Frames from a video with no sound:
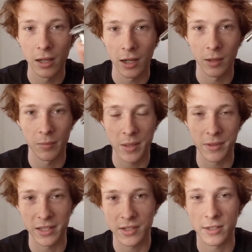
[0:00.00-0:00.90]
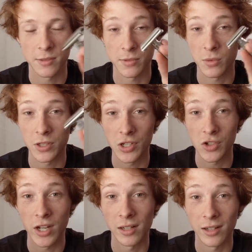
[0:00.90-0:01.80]
Um, maybe that's got some squishy
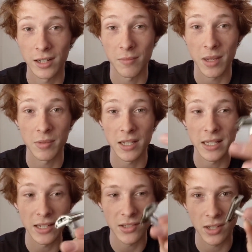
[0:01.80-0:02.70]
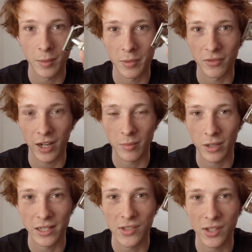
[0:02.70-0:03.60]
gel on it. Maybe it heats up and
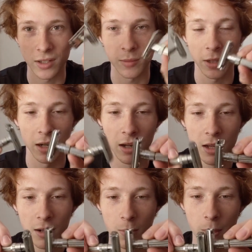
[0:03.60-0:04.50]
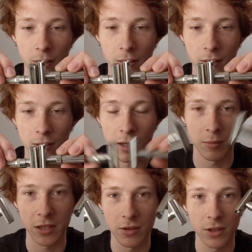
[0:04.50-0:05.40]
vibrates, you know, but
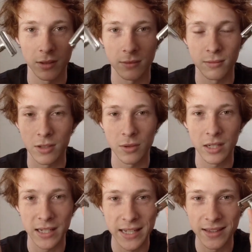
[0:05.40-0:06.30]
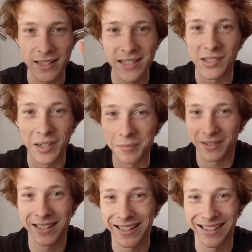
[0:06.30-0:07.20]
I mean, you could you could heat these up,